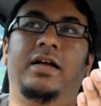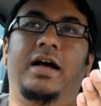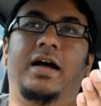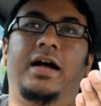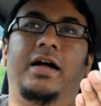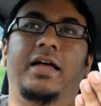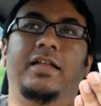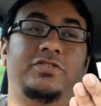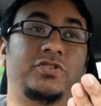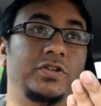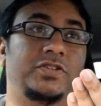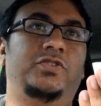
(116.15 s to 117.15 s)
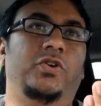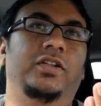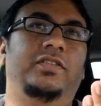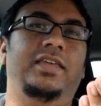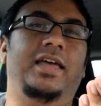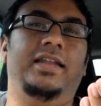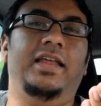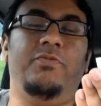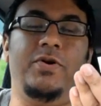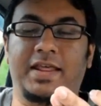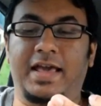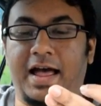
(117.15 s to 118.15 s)
uh, so it's salty, and then
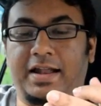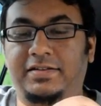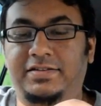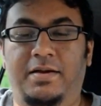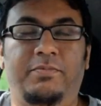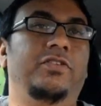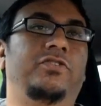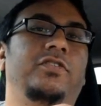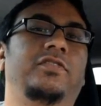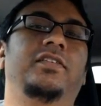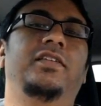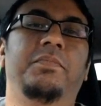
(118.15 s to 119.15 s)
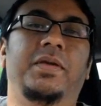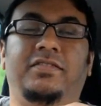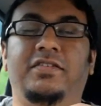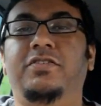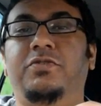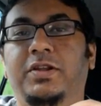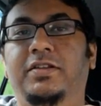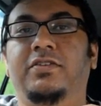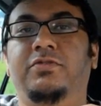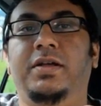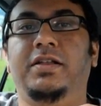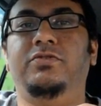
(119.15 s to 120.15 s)
when they add the tamarind sauce to it, it makes it sweet
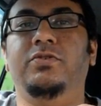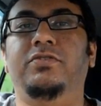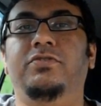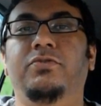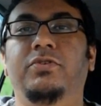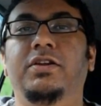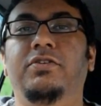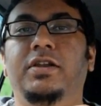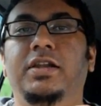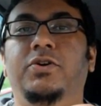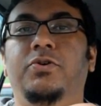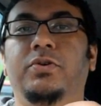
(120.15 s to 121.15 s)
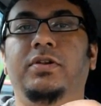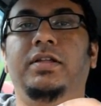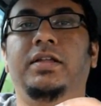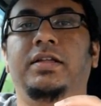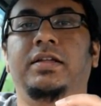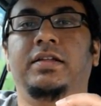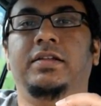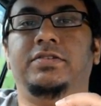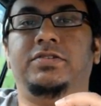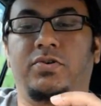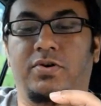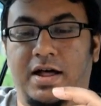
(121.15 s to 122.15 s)
as well. So it's really, really cool.
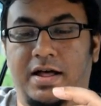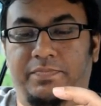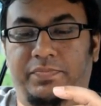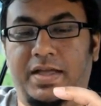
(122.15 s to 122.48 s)
So, um,